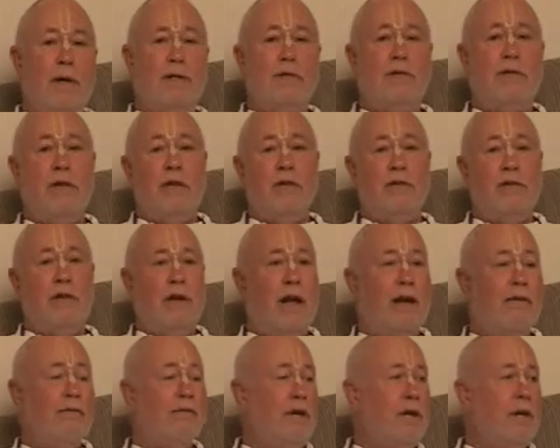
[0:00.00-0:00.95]
best thing is to
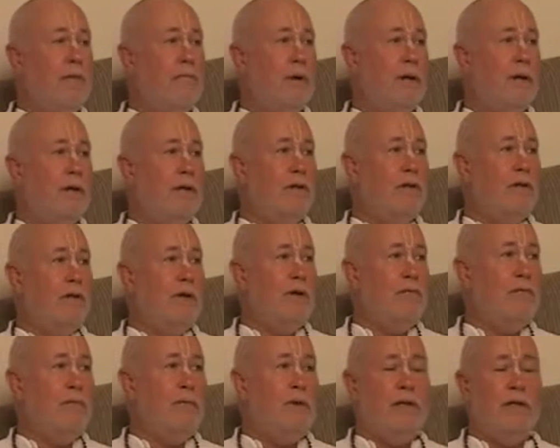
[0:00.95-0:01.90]
navigate by the
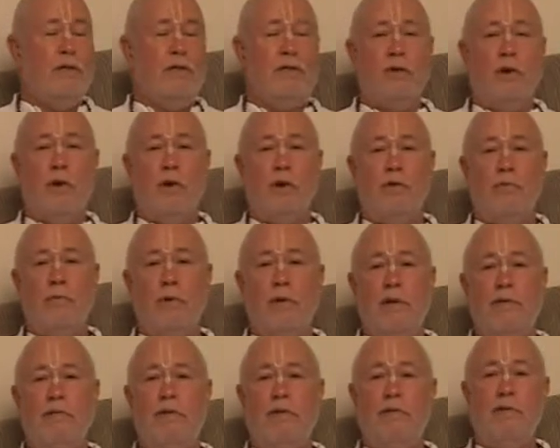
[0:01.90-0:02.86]
sun or by the stars.
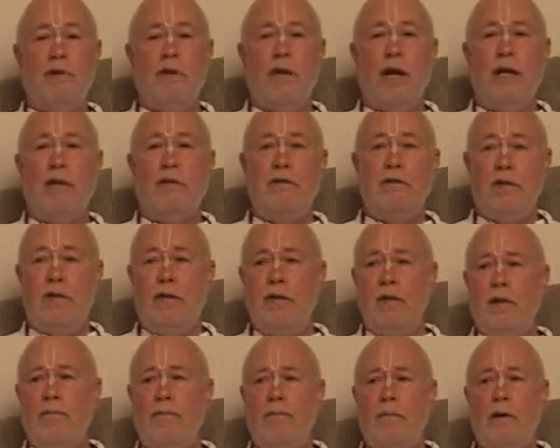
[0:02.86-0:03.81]
But even if you can't see
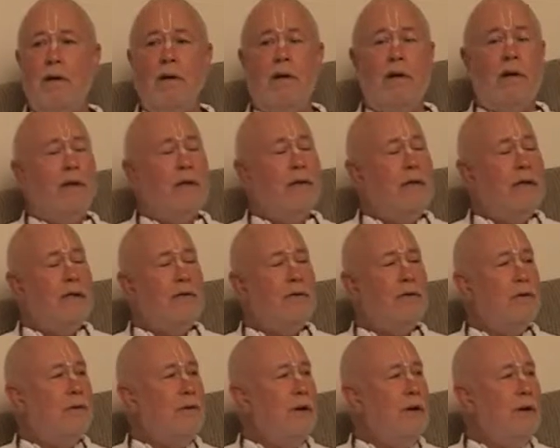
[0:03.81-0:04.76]
them,
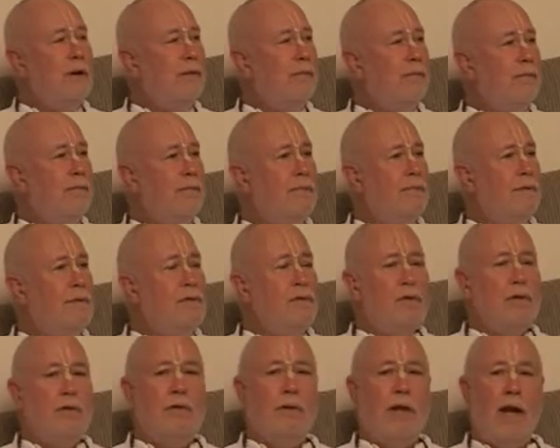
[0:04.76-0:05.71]
that's all right. You
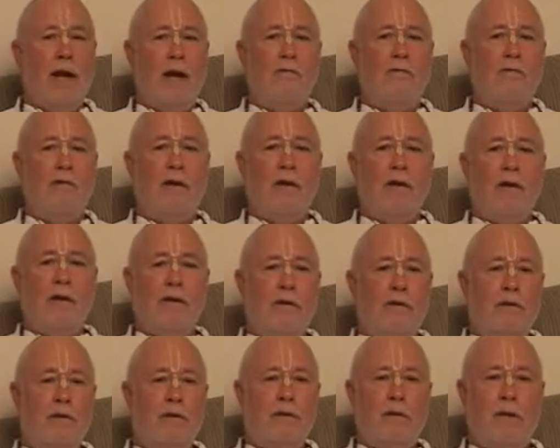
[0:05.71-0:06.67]
still have
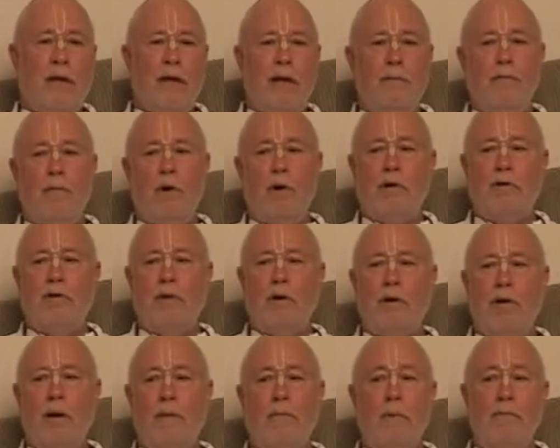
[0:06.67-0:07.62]
landmarks
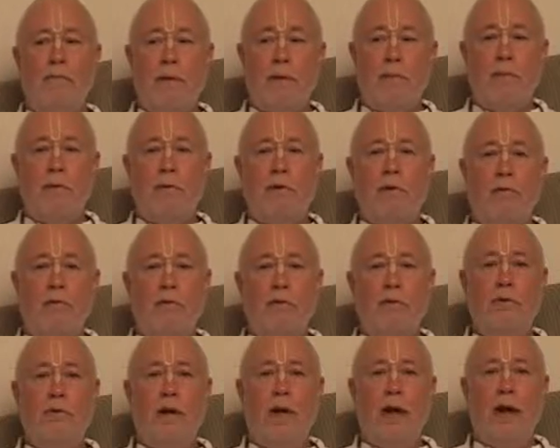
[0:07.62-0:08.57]
like that. But people don't
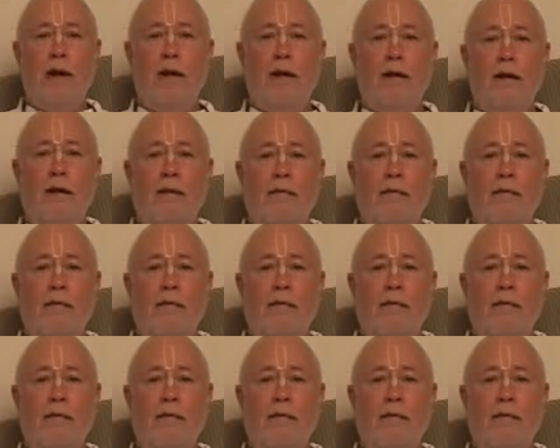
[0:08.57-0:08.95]
do that.